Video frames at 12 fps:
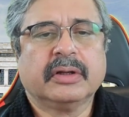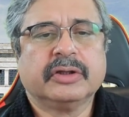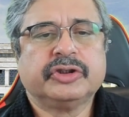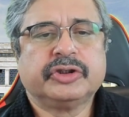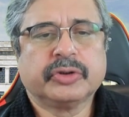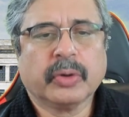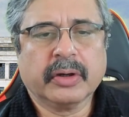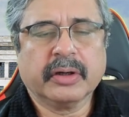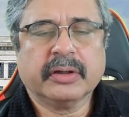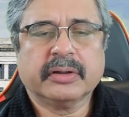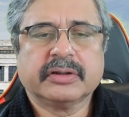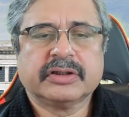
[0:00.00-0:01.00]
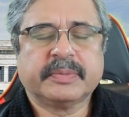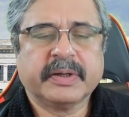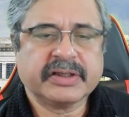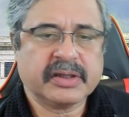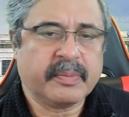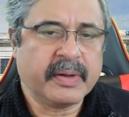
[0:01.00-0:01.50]
shorter
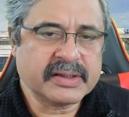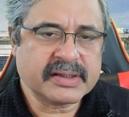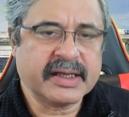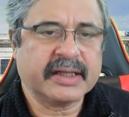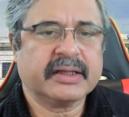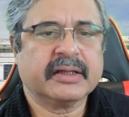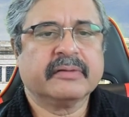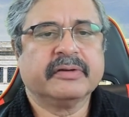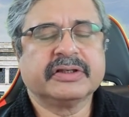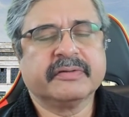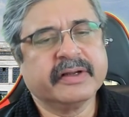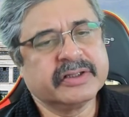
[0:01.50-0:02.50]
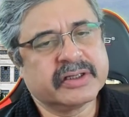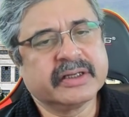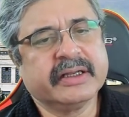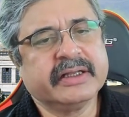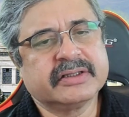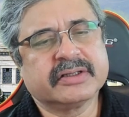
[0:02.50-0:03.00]
spatial pulse length, which eventually
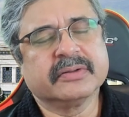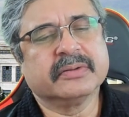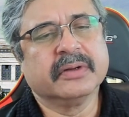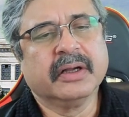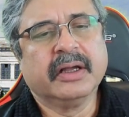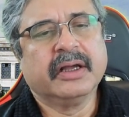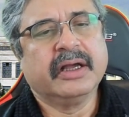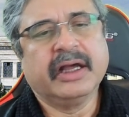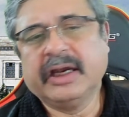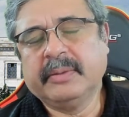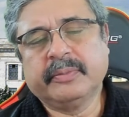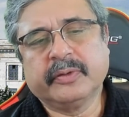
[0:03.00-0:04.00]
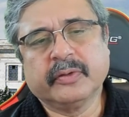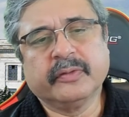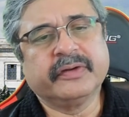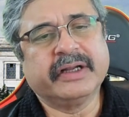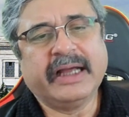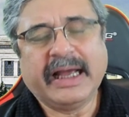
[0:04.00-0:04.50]
leads to an
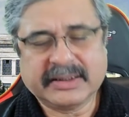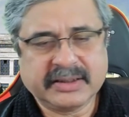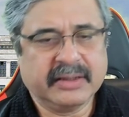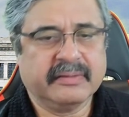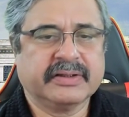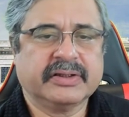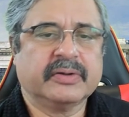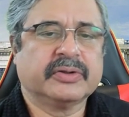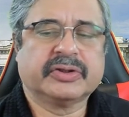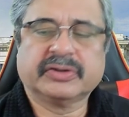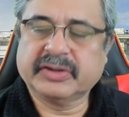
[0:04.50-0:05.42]
improved axial resolution.